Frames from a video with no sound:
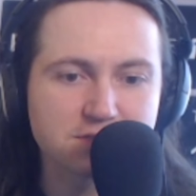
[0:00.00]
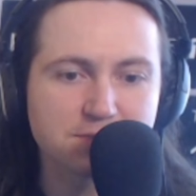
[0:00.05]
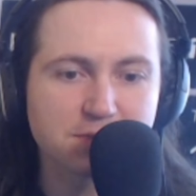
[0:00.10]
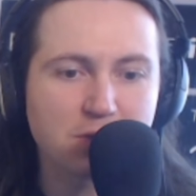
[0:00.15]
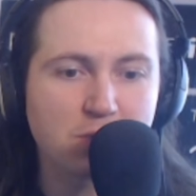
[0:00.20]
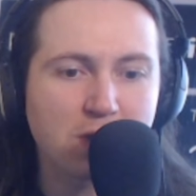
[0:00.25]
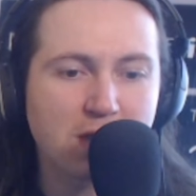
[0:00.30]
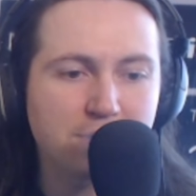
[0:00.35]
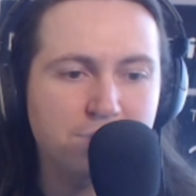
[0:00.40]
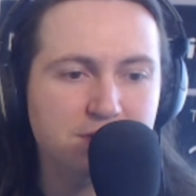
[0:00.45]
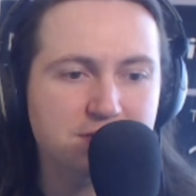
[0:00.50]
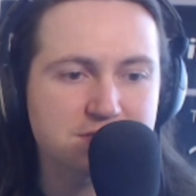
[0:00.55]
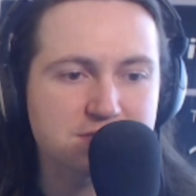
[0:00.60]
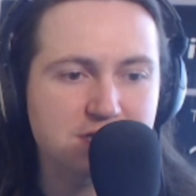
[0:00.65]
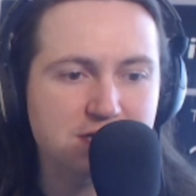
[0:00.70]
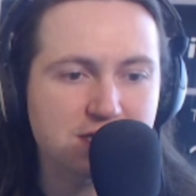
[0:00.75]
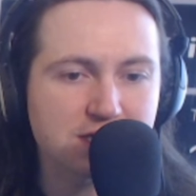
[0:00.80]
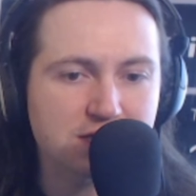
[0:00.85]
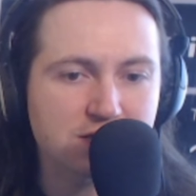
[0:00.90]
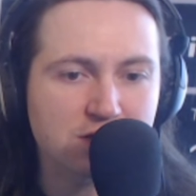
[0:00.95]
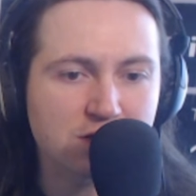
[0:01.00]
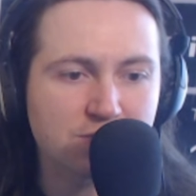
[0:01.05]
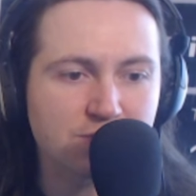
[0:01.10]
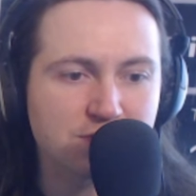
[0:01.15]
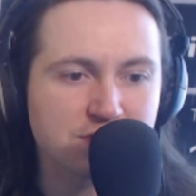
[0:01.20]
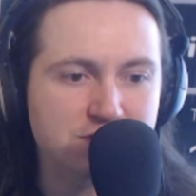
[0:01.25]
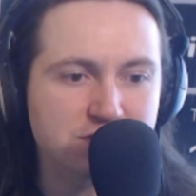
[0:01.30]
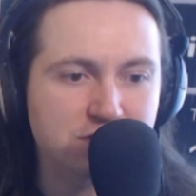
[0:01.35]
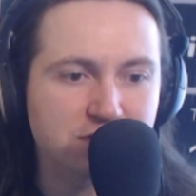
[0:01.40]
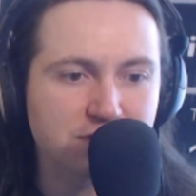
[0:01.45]
But why would it say
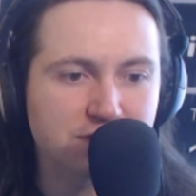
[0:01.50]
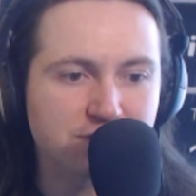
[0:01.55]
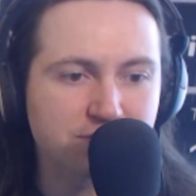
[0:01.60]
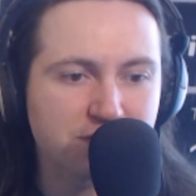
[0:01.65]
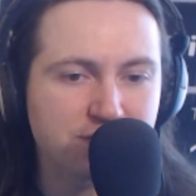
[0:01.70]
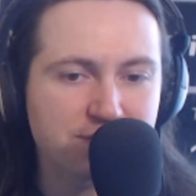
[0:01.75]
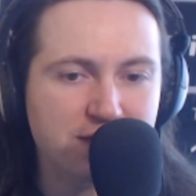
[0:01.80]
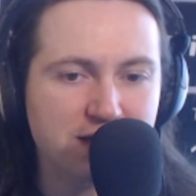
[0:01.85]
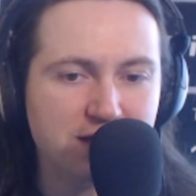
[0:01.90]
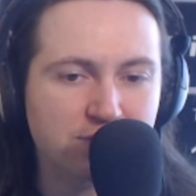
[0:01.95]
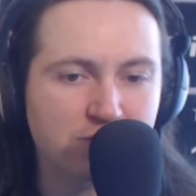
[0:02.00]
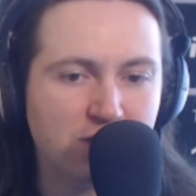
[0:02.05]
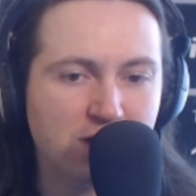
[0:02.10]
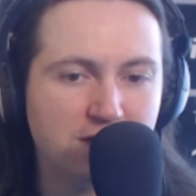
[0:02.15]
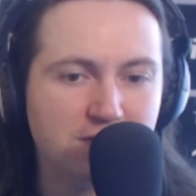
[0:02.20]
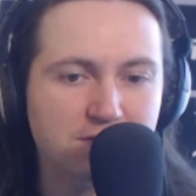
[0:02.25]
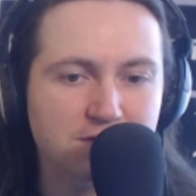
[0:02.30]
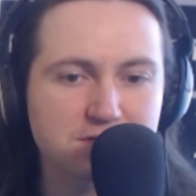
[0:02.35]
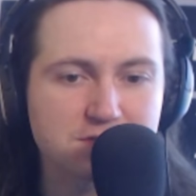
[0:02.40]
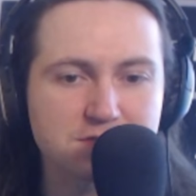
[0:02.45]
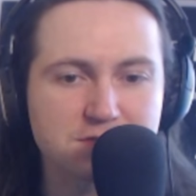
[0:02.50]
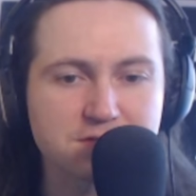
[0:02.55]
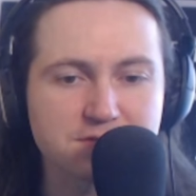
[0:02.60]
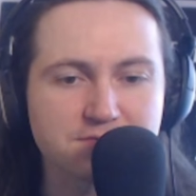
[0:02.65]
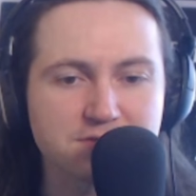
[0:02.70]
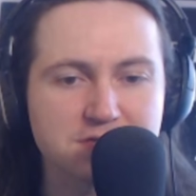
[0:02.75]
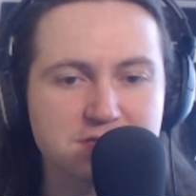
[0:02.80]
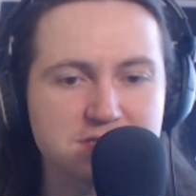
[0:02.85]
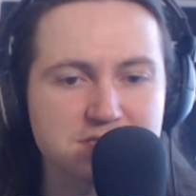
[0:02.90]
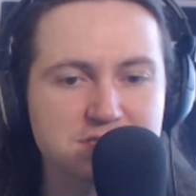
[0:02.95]
original and remastered? Why are there two
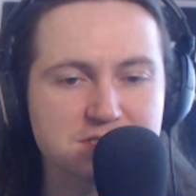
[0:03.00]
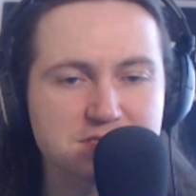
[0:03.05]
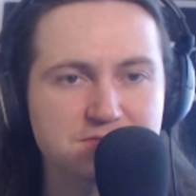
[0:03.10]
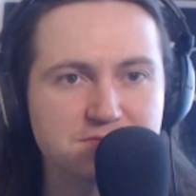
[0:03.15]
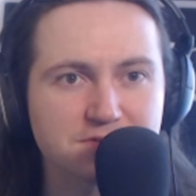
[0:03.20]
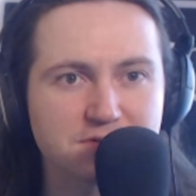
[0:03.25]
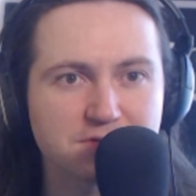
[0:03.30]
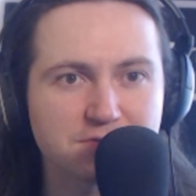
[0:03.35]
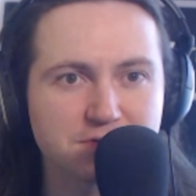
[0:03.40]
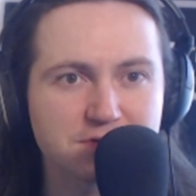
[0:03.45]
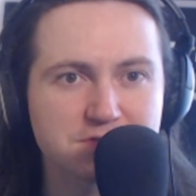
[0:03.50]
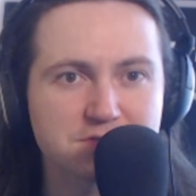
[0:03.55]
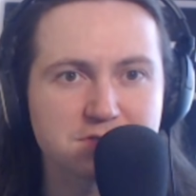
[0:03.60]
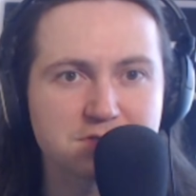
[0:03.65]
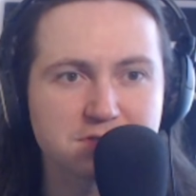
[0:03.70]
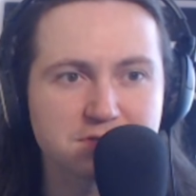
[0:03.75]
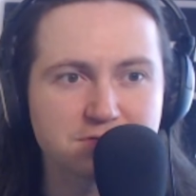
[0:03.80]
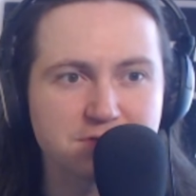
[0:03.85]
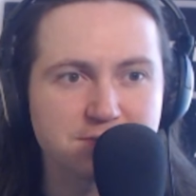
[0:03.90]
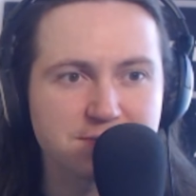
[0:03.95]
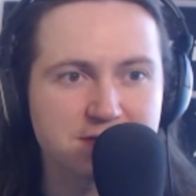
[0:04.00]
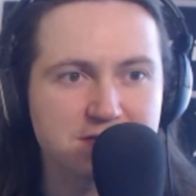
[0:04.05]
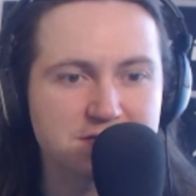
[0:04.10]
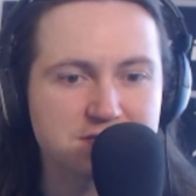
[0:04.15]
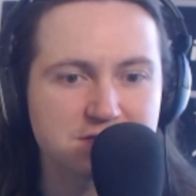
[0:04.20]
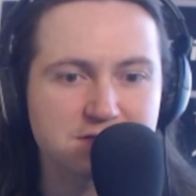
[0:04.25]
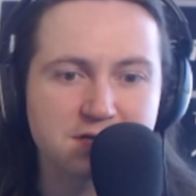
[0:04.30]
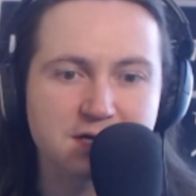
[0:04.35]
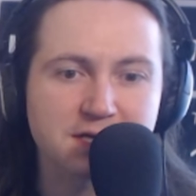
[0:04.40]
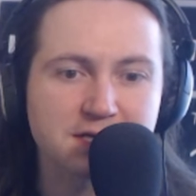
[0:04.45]
different discs for original and
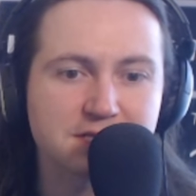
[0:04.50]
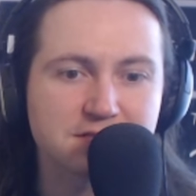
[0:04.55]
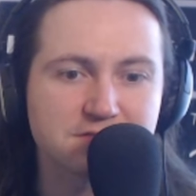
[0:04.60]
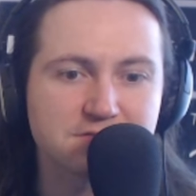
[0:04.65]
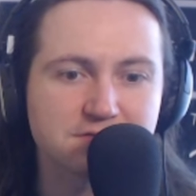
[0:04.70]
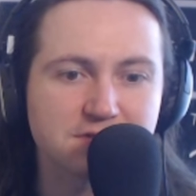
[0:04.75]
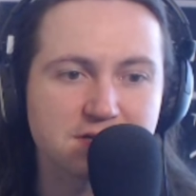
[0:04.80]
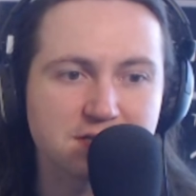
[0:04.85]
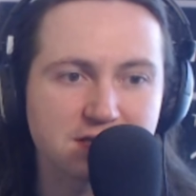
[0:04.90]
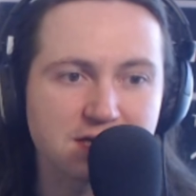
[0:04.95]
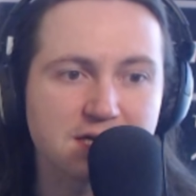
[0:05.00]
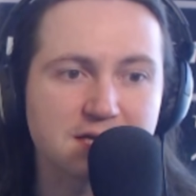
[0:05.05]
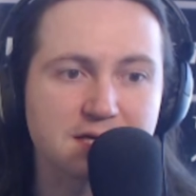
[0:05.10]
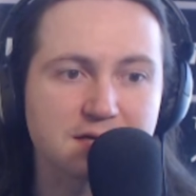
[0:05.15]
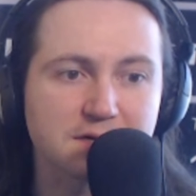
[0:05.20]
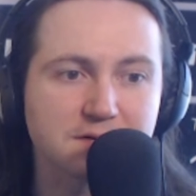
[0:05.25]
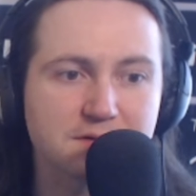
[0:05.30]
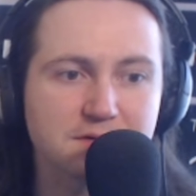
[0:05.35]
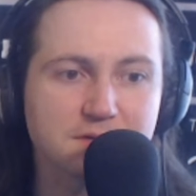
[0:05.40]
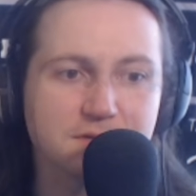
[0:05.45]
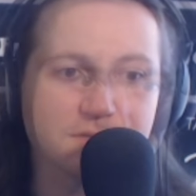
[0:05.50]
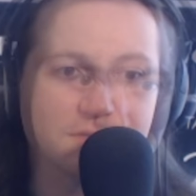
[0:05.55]
remastered? I need to find that out.